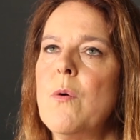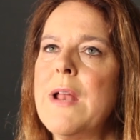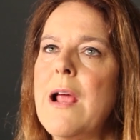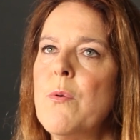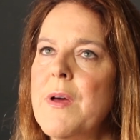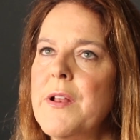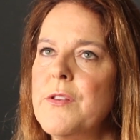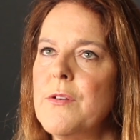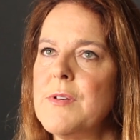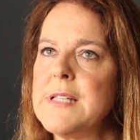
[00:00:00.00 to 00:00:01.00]
what I would want to
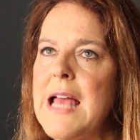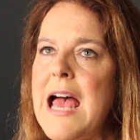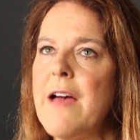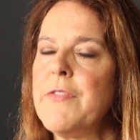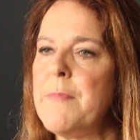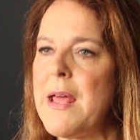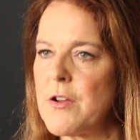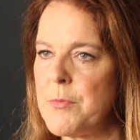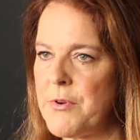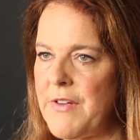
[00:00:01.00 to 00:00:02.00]
do is have the
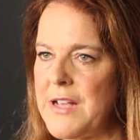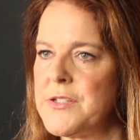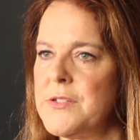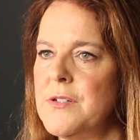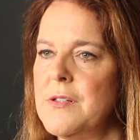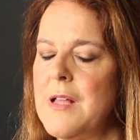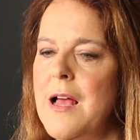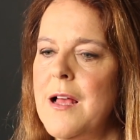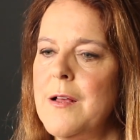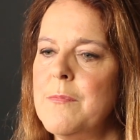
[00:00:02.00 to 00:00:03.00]
medical professional
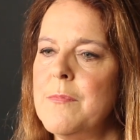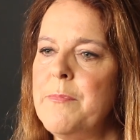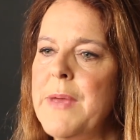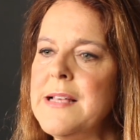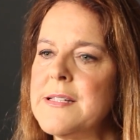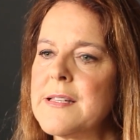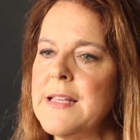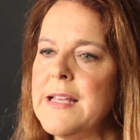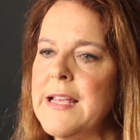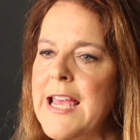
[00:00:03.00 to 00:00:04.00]

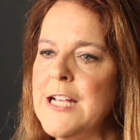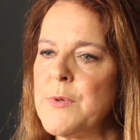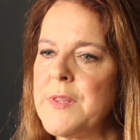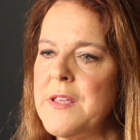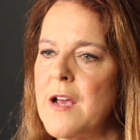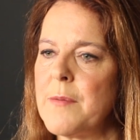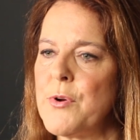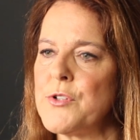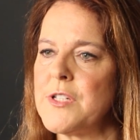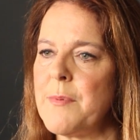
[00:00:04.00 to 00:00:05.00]
basically engage with the young
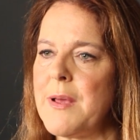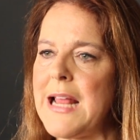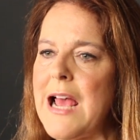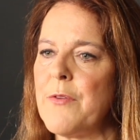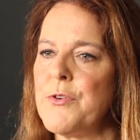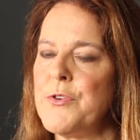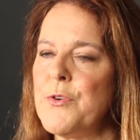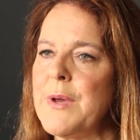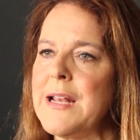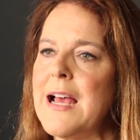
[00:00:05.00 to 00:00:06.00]
person about how they're
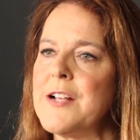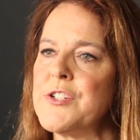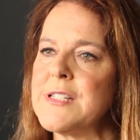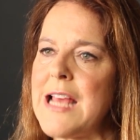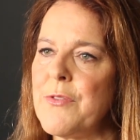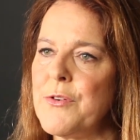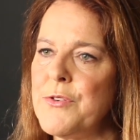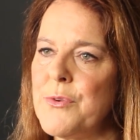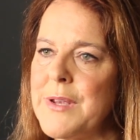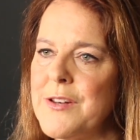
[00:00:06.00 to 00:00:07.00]
doing, not just how they're
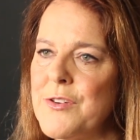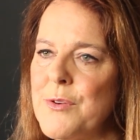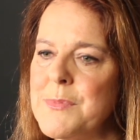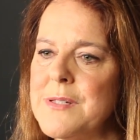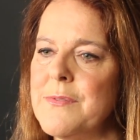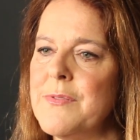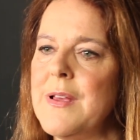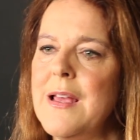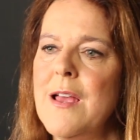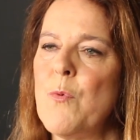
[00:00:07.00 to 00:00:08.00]
doing in terms of
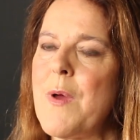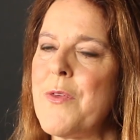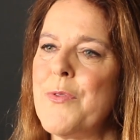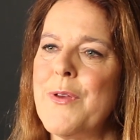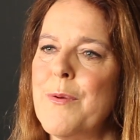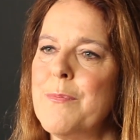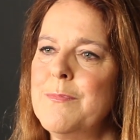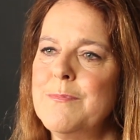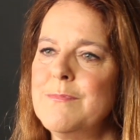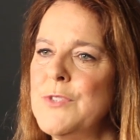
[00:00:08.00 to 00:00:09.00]
whether they're
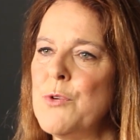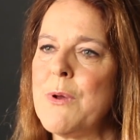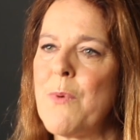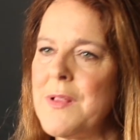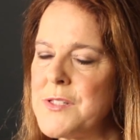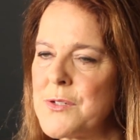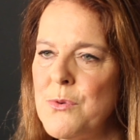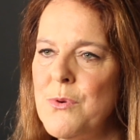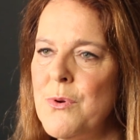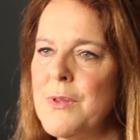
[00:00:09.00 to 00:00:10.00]
doing well in
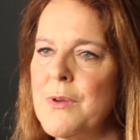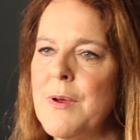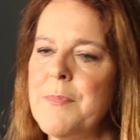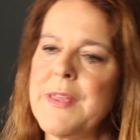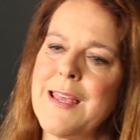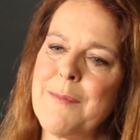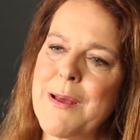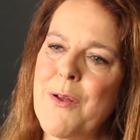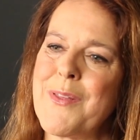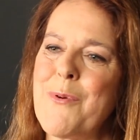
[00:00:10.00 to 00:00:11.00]
school, or I'm thinking
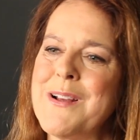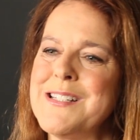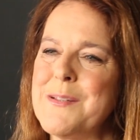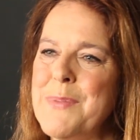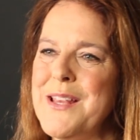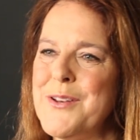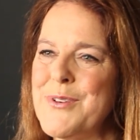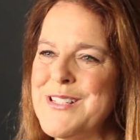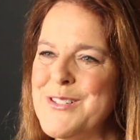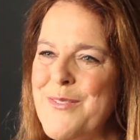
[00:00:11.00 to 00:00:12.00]
about all the questions that
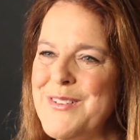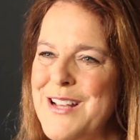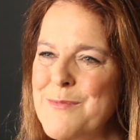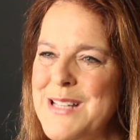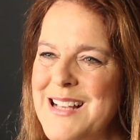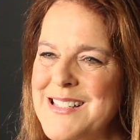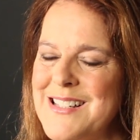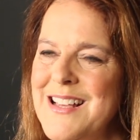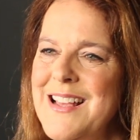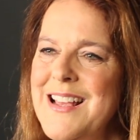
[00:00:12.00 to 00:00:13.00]
pediatricians oftentimes
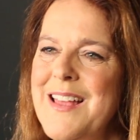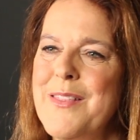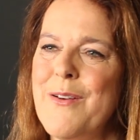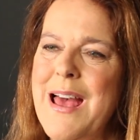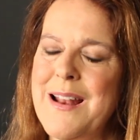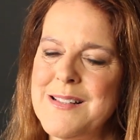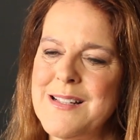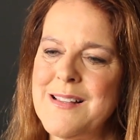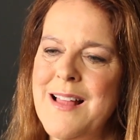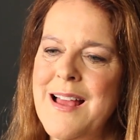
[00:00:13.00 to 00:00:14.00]
ask their
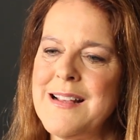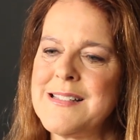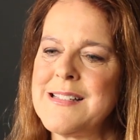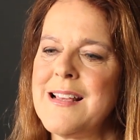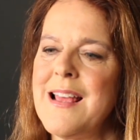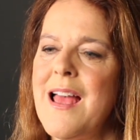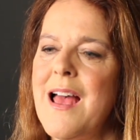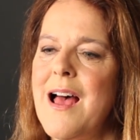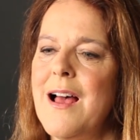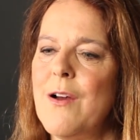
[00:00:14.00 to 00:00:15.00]
adolescent clients
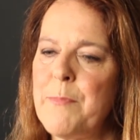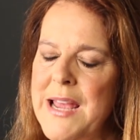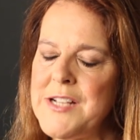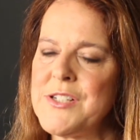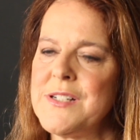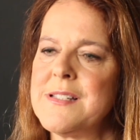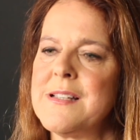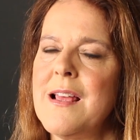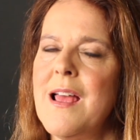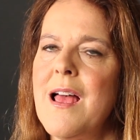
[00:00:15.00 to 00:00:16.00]
or patients,
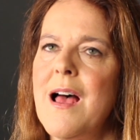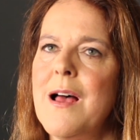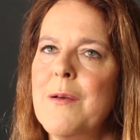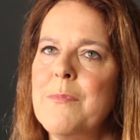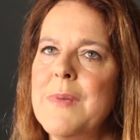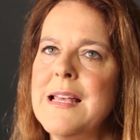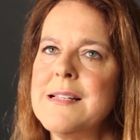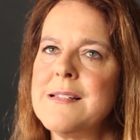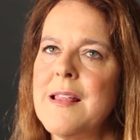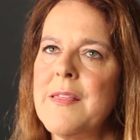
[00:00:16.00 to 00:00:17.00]

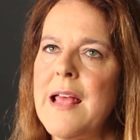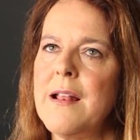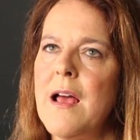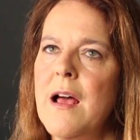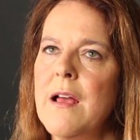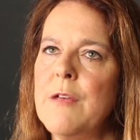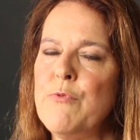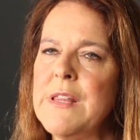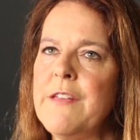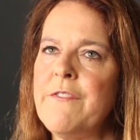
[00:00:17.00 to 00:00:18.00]
is that
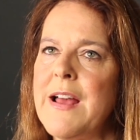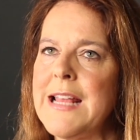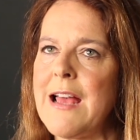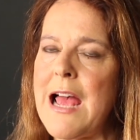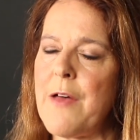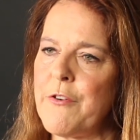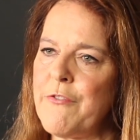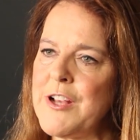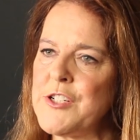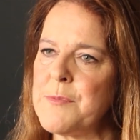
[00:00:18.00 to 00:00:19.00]
really finding out how their
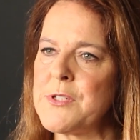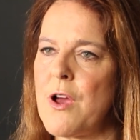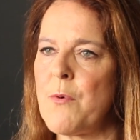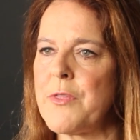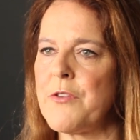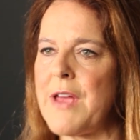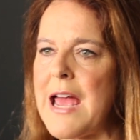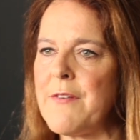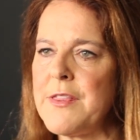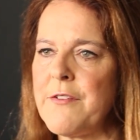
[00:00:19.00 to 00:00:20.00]
friendships are, whether they're
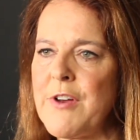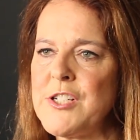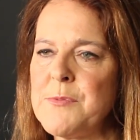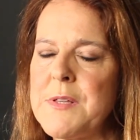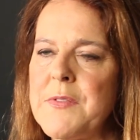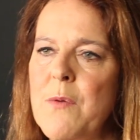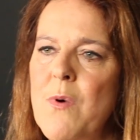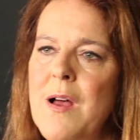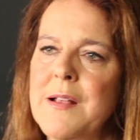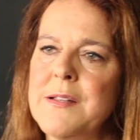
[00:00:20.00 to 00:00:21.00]
having the friendships that they
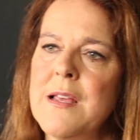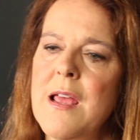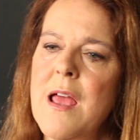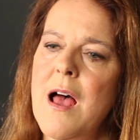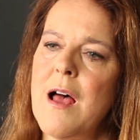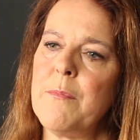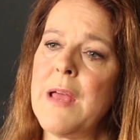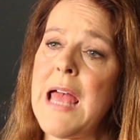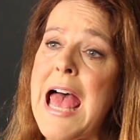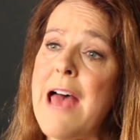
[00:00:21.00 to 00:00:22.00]
want,
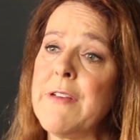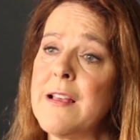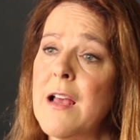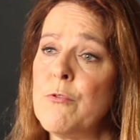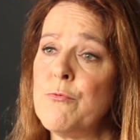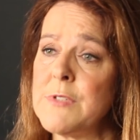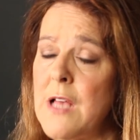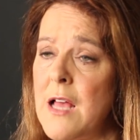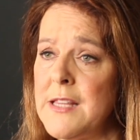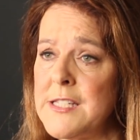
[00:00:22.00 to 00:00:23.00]
having
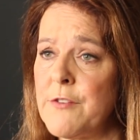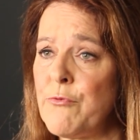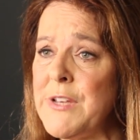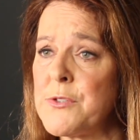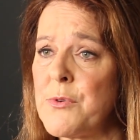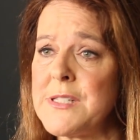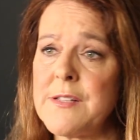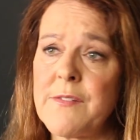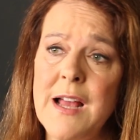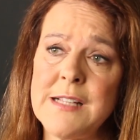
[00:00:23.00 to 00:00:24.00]
a list of resources
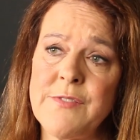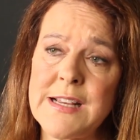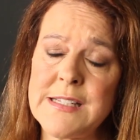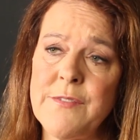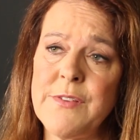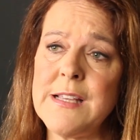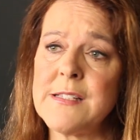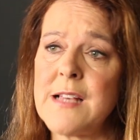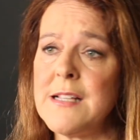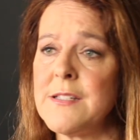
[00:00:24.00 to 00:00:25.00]
of kinds of activities,
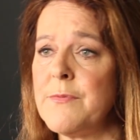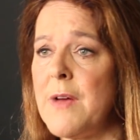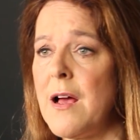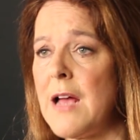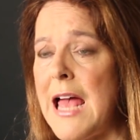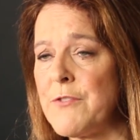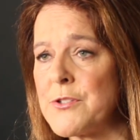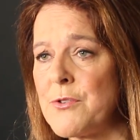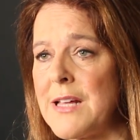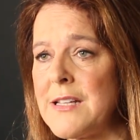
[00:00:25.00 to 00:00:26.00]
kinds of
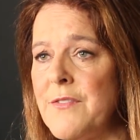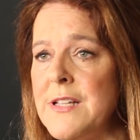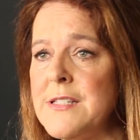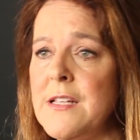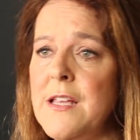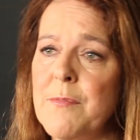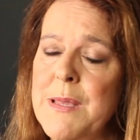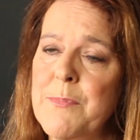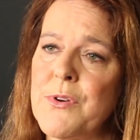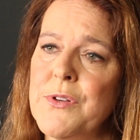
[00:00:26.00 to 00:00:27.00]
after-school activities that young
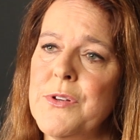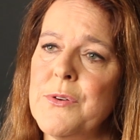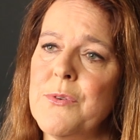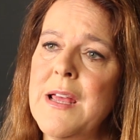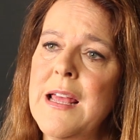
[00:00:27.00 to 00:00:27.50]
people could do,